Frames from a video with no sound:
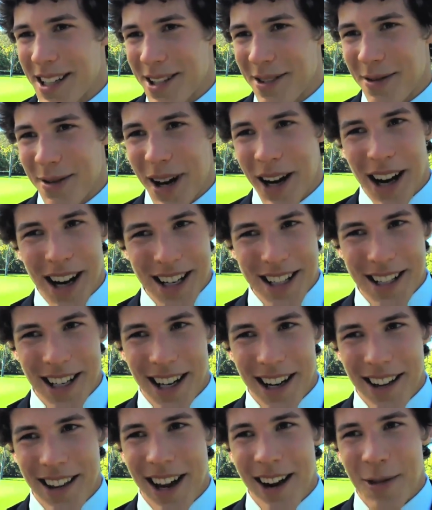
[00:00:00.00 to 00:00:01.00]
of when I
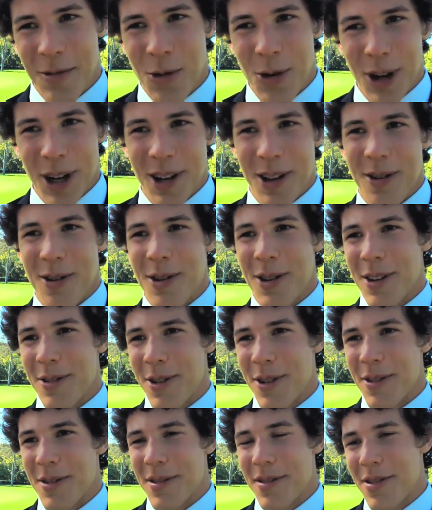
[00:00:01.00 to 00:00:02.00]
started there and walking through
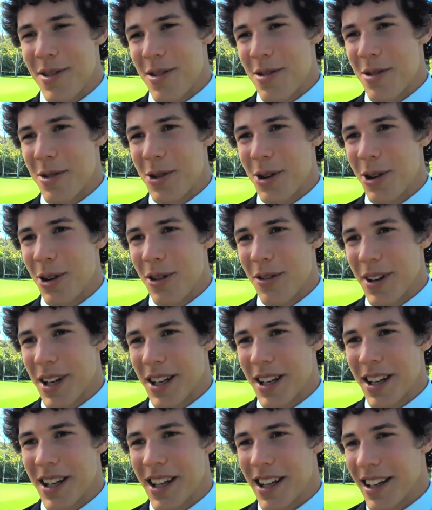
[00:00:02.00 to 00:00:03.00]
the door of
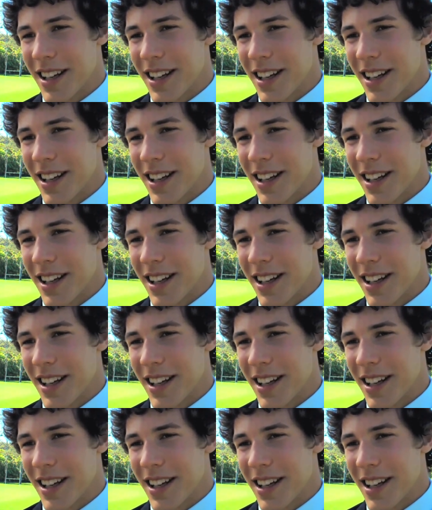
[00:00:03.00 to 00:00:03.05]
kindy,